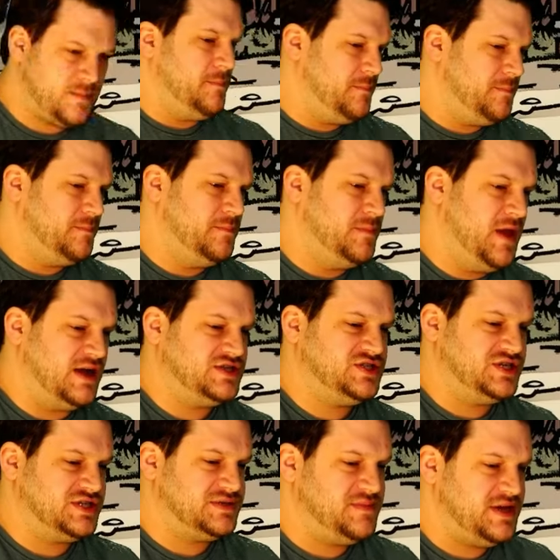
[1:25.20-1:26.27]
Well,
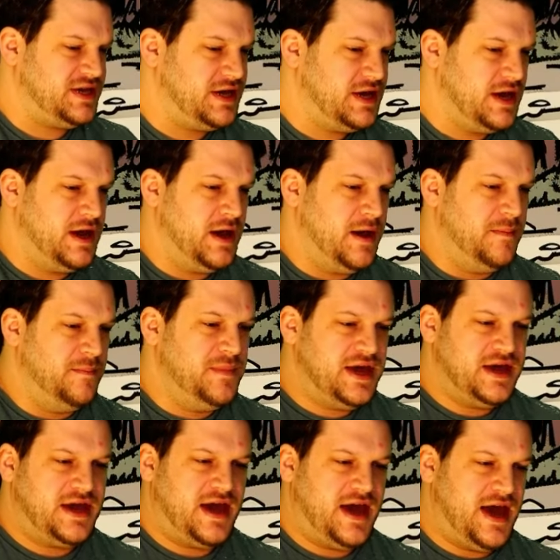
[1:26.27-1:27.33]
not just me.
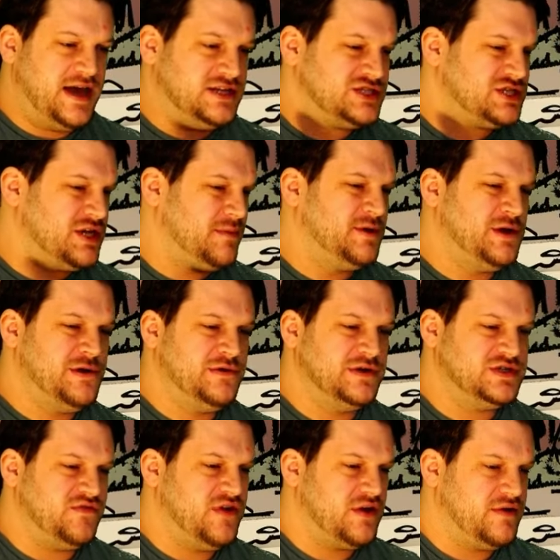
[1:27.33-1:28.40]
Me and someone
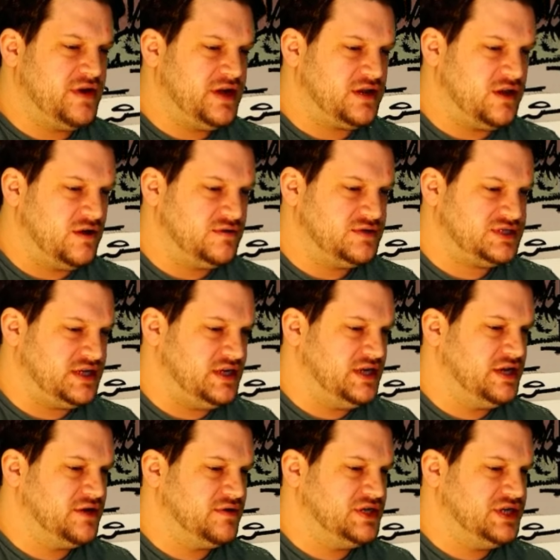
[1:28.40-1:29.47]
who is very close
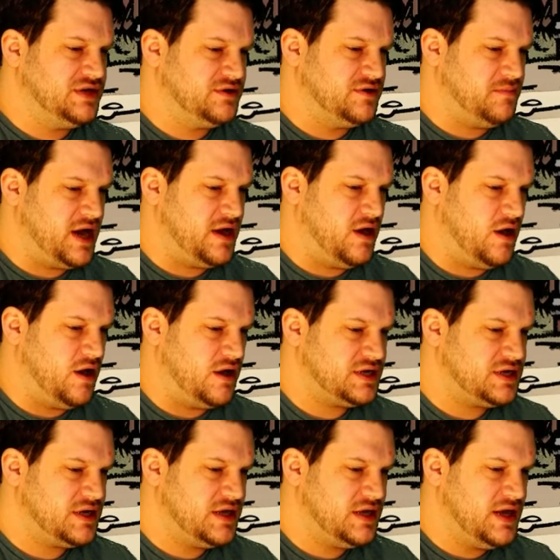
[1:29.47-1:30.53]
and near to my
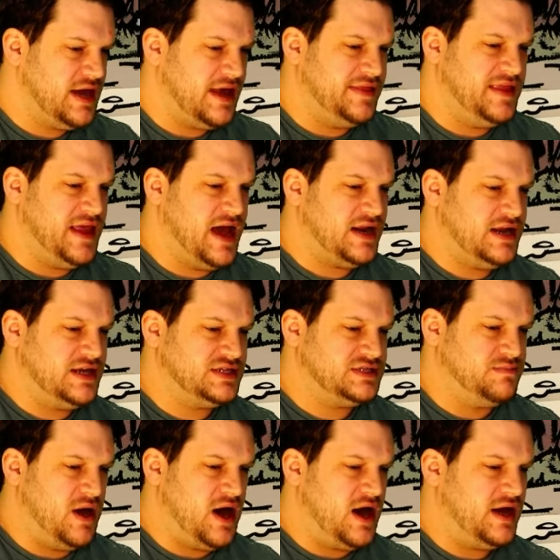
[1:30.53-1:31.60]
heart. And that
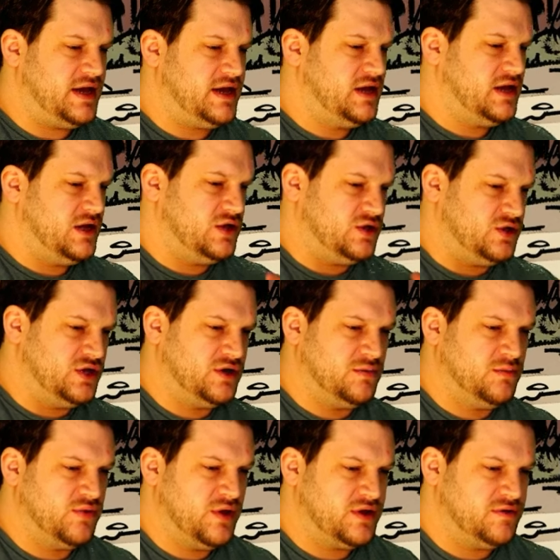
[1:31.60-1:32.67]
is my
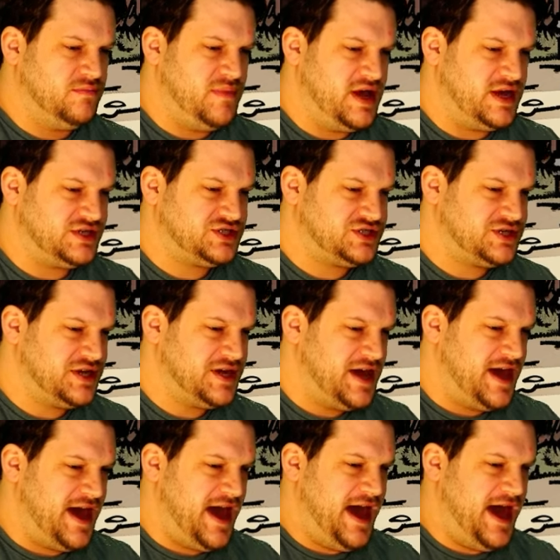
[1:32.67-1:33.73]
little brother, Mitch.
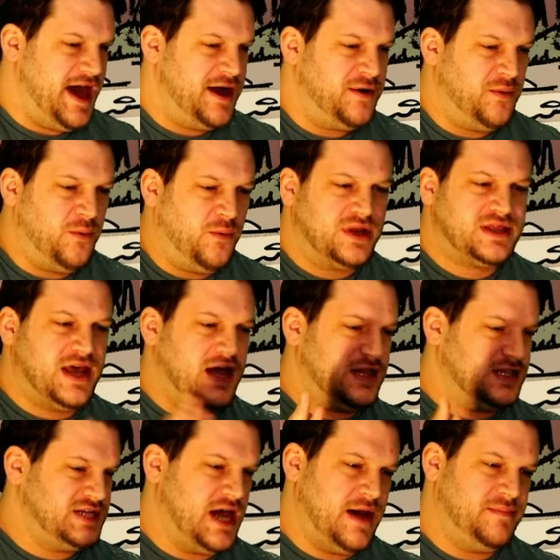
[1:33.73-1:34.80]
And what the
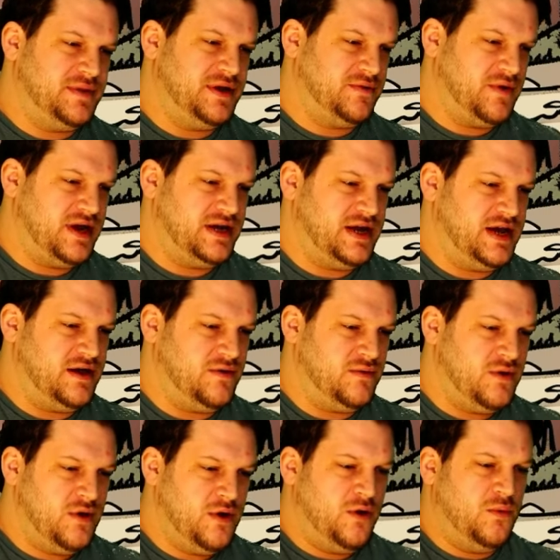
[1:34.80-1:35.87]
hell is happening right
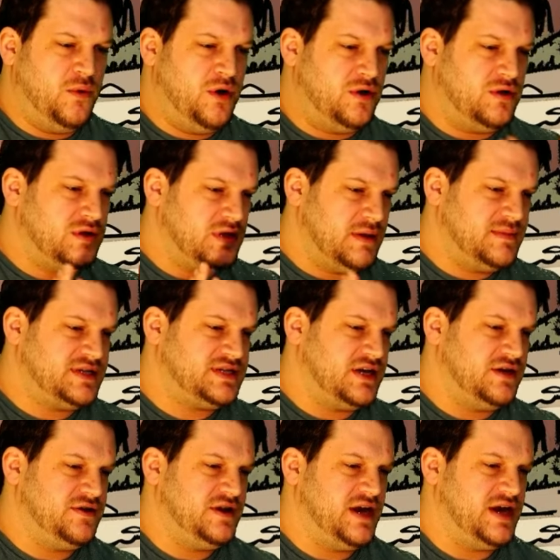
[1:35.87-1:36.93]
now? Well, let me
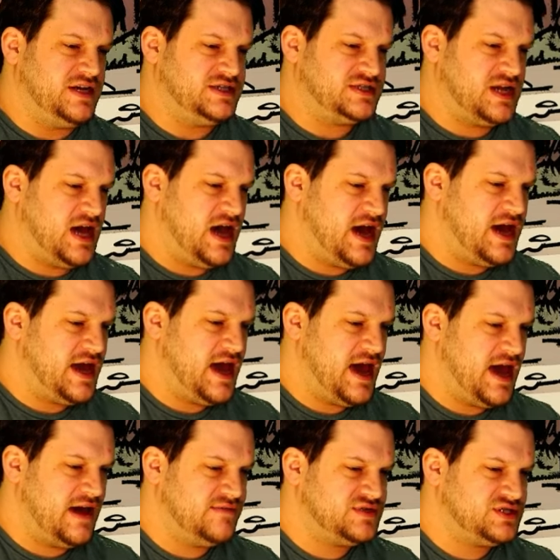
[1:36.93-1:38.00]
tell you guys, I
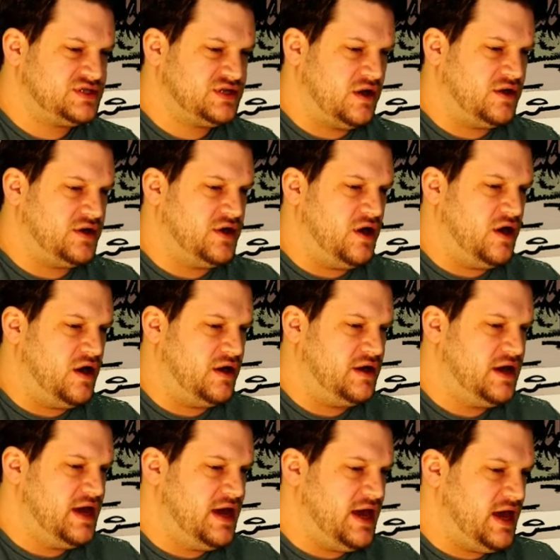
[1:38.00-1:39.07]
have started
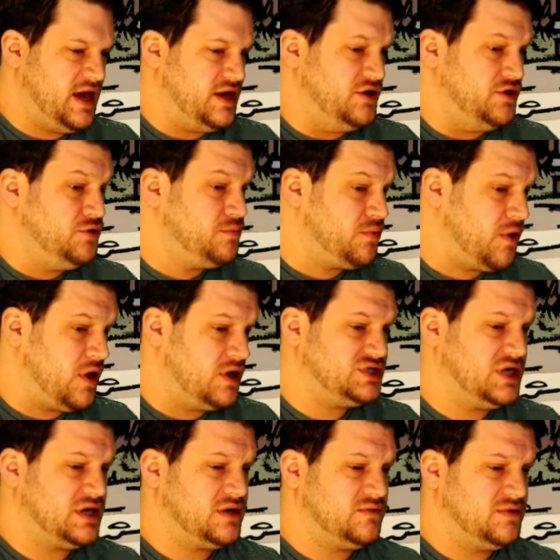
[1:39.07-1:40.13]
on a new
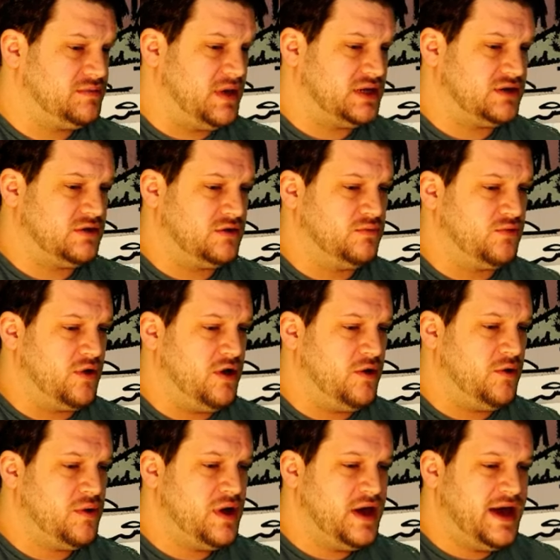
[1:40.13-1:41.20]
project with my little
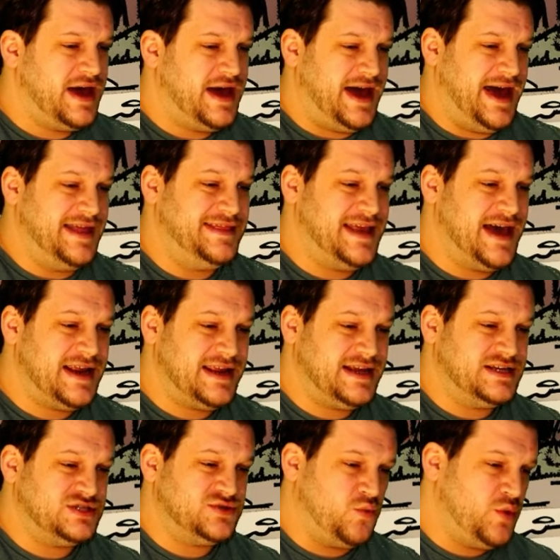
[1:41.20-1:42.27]
bro, and
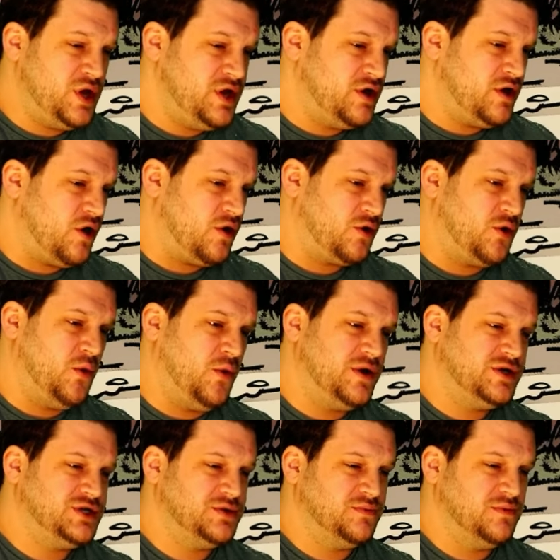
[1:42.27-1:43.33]
that is we are
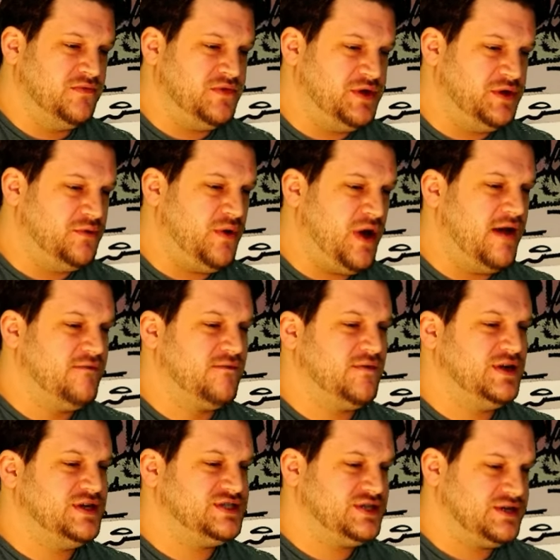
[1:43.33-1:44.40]
going to review
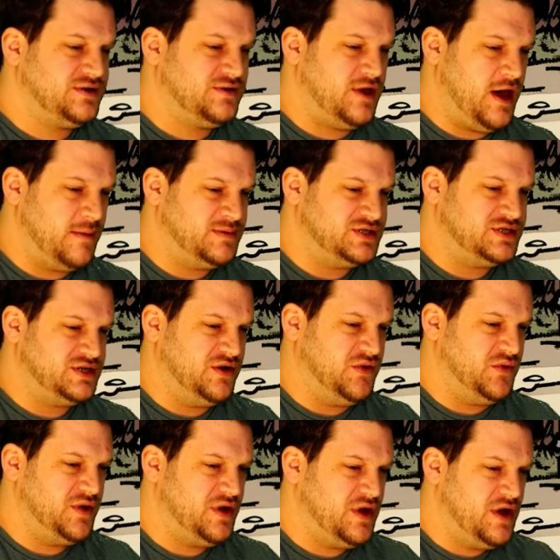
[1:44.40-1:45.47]
every single
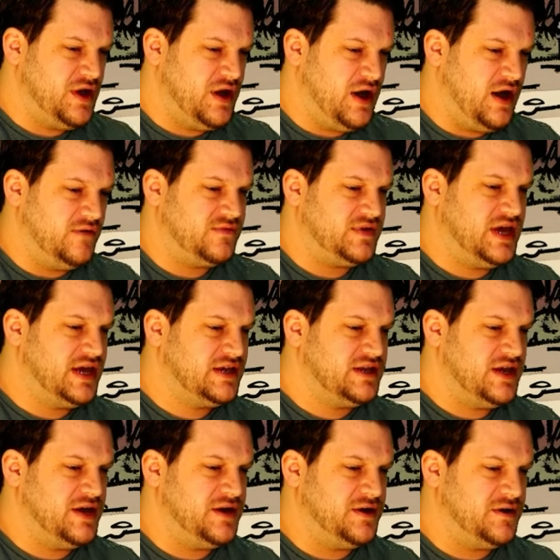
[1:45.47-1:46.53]
episode of
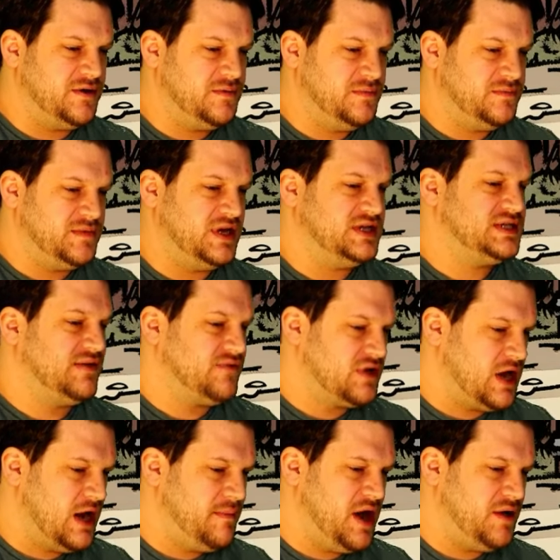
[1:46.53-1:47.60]
King of the Hill that has
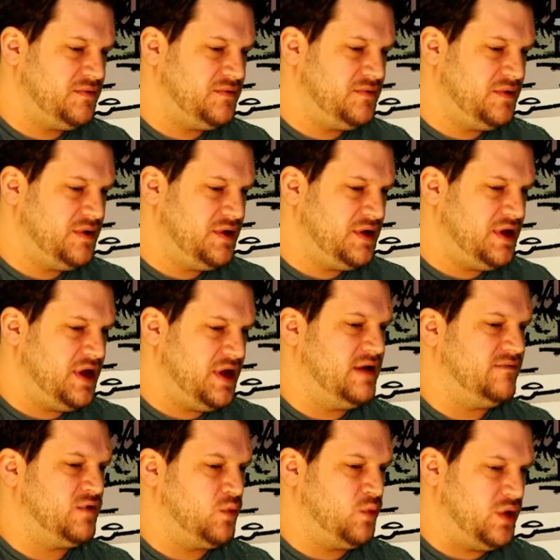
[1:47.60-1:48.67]
ever come out
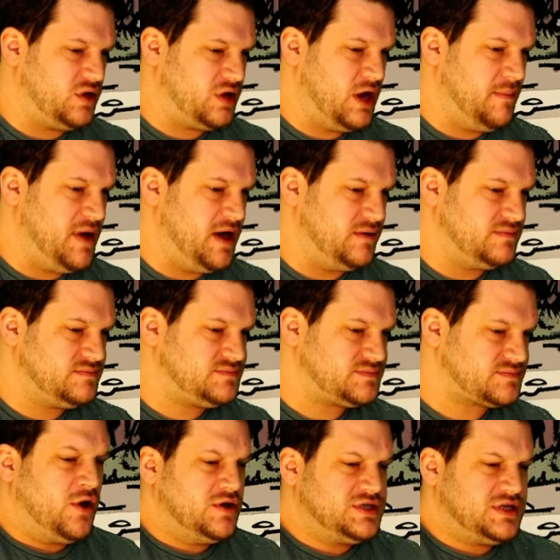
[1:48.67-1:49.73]
and ever will come out.
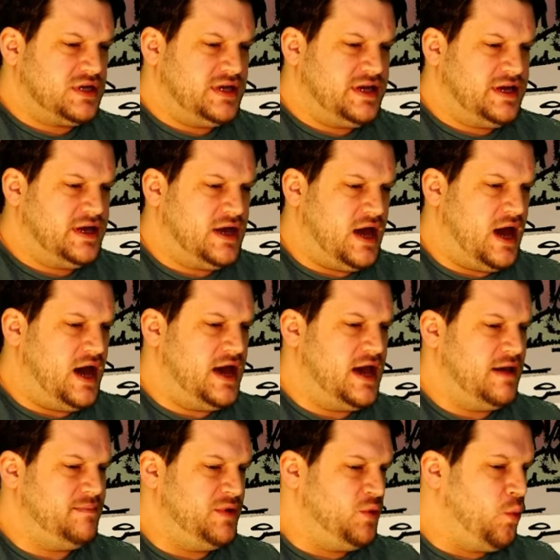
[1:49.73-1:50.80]
And personally,
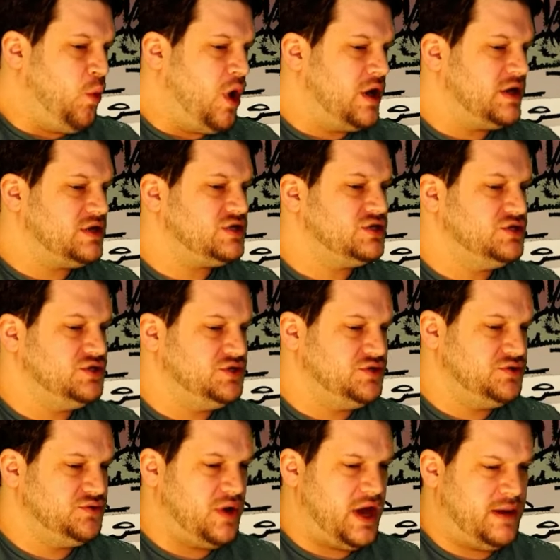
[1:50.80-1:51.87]
I have been wanting to
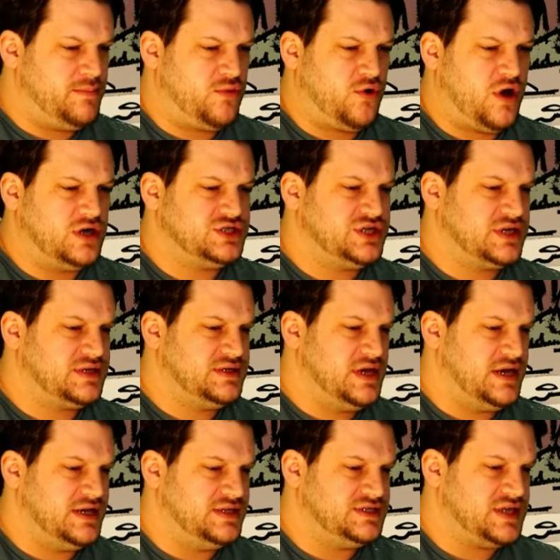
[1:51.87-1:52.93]
do a
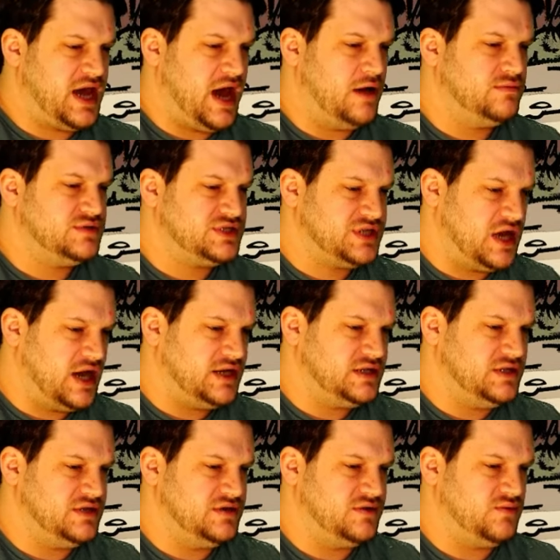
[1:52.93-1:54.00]
project that is
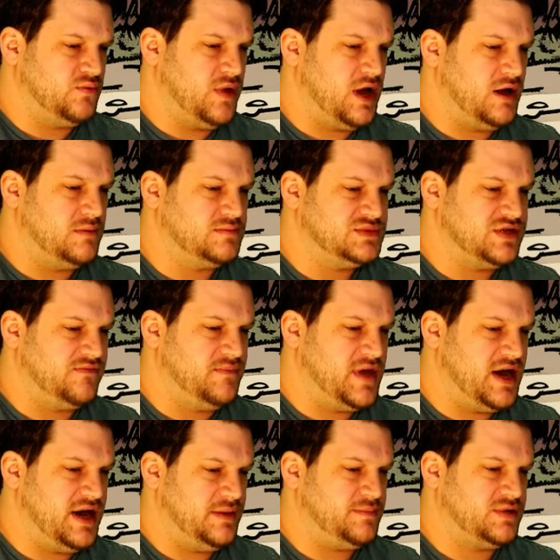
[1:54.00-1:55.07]
outside the realms
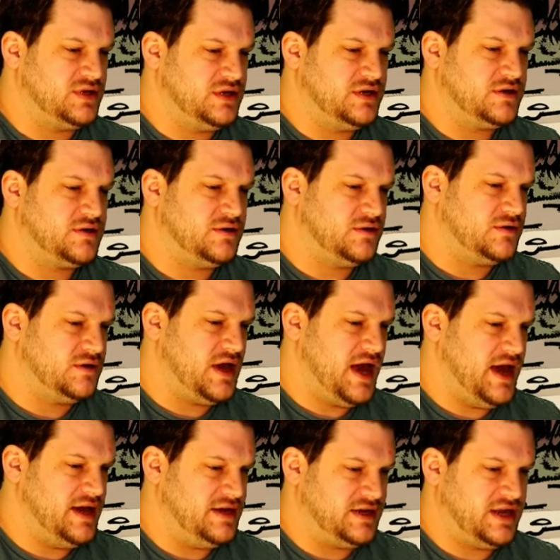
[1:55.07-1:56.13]
of my
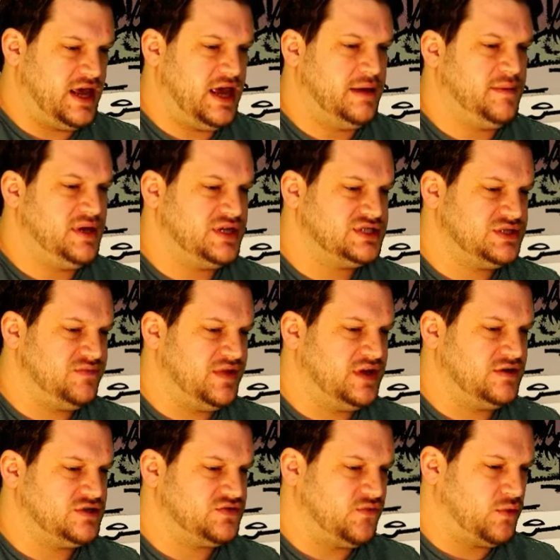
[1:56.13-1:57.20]
political and gaming
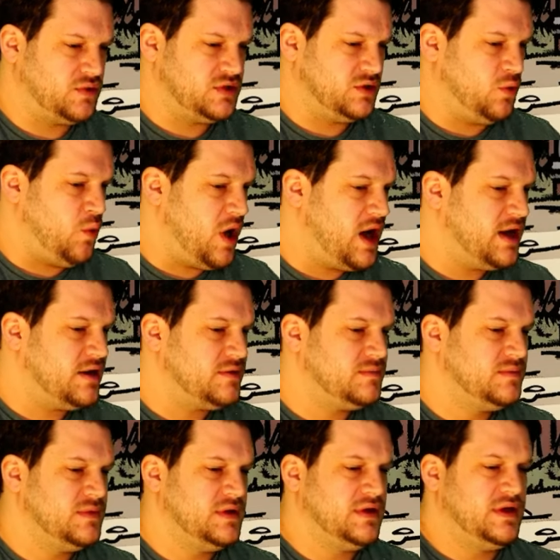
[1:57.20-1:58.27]
spheres for a little
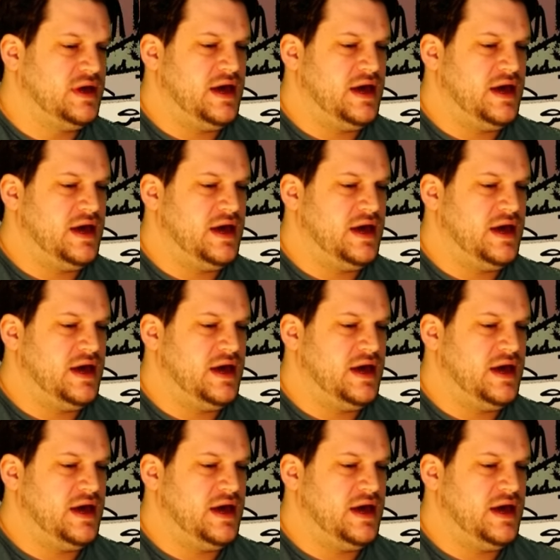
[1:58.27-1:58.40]
while.